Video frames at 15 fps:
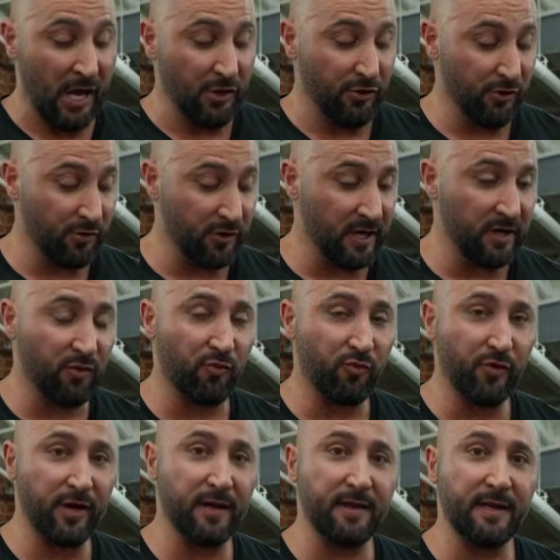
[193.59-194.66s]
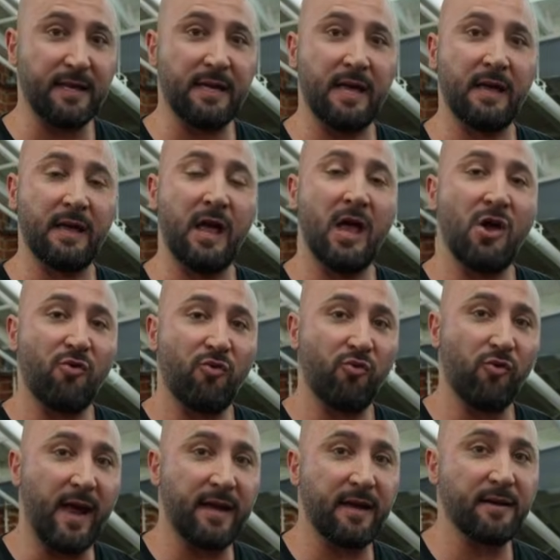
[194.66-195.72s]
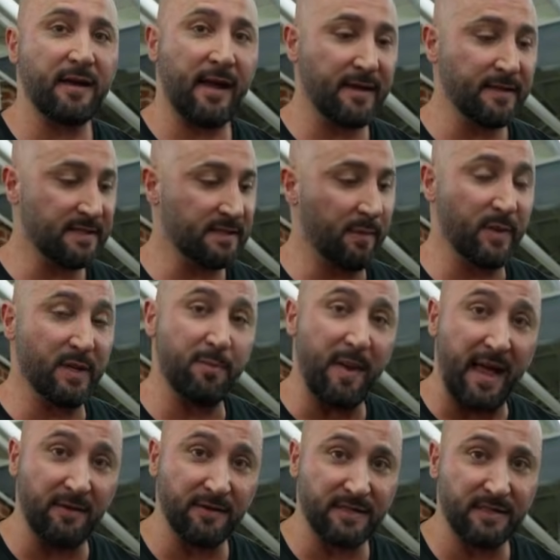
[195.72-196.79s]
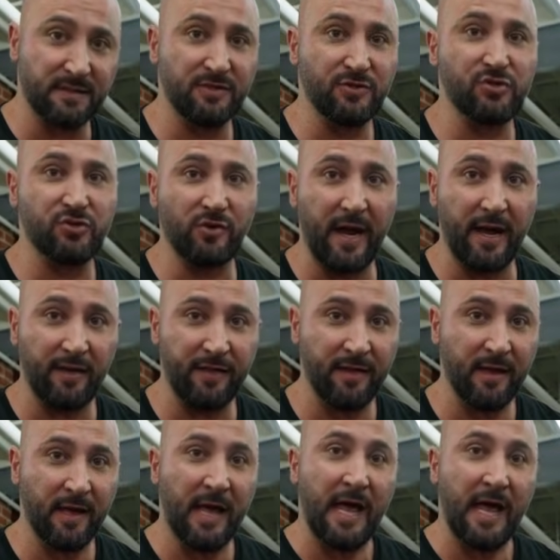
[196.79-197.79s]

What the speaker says: You're gonna really recognize some imbalances in strength